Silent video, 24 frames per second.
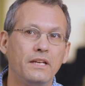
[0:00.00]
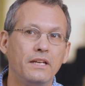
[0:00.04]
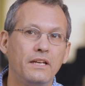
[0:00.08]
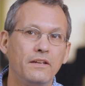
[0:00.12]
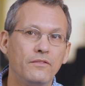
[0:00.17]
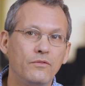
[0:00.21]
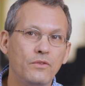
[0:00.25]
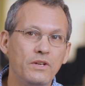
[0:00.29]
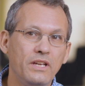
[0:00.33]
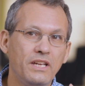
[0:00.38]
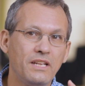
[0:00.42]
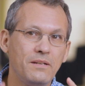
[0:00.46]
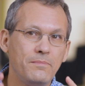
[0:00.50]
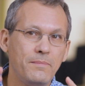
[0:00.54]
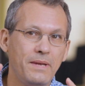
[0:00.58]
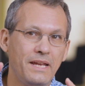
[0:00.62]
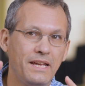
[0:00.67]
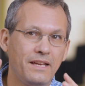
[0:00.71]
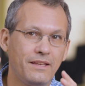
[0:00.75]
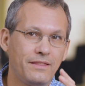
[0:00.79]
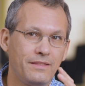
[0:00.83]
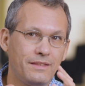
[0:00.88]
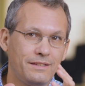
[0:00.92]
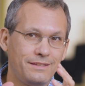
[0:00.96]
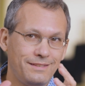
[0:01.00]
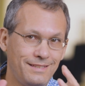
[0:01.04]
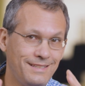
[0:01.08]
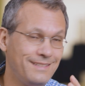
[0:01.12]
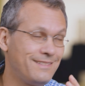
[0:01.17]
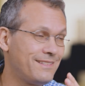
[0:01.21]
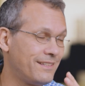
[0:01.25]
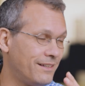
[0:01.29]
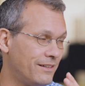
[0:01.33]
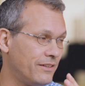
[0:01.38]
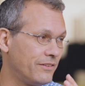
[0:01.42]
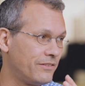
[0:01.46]
If we can make the T
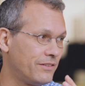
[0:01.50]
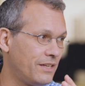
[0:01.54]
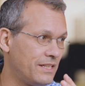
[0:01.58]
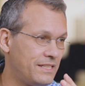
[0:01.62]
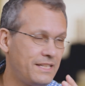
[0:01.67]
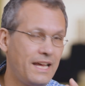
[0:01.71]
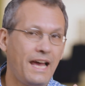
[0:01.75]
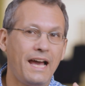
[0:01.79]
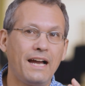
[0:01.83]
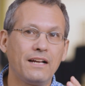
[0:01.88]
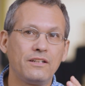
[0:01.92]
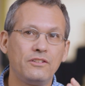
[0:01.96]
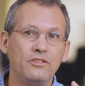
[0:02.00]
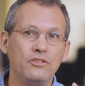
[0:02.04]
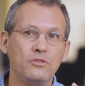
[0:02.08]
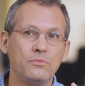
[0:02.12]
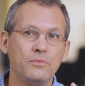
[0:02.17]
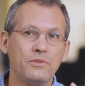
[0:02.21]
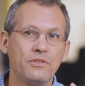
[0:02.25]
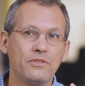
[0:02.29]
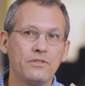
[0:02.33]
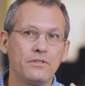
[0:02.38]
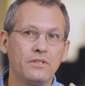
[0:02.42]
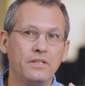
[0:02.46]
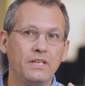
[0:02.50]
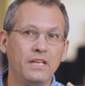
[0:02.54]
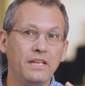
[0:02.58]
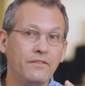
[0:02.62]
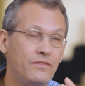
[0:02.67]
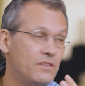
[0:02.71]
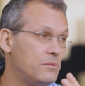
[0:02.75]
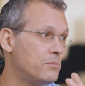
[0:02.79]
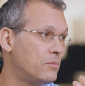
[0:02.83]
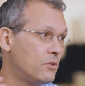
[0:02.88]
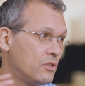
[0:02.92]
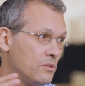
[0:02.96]
cells attack tumors
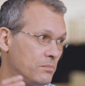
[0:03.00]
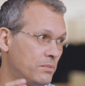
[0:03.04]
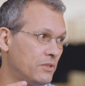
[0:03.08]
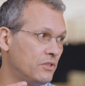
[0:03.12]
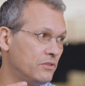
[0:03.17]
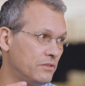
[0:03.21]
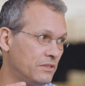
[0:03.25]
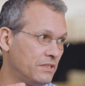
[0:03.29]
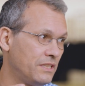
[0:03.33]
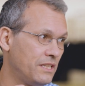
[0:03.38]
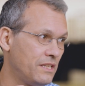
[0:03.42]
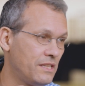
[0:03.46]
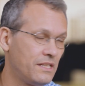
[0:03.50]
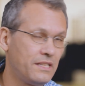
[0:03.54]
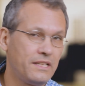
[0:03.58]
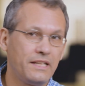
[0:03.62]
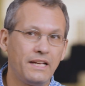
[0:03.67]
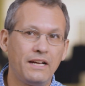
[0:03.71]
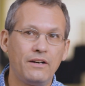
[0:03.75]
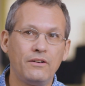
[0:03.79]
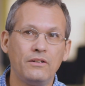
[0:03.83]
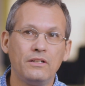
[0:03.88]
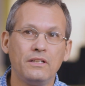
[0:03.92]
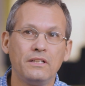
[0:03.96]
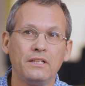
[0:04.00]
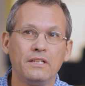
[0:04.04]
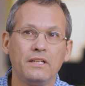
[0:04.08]
even more potently than now,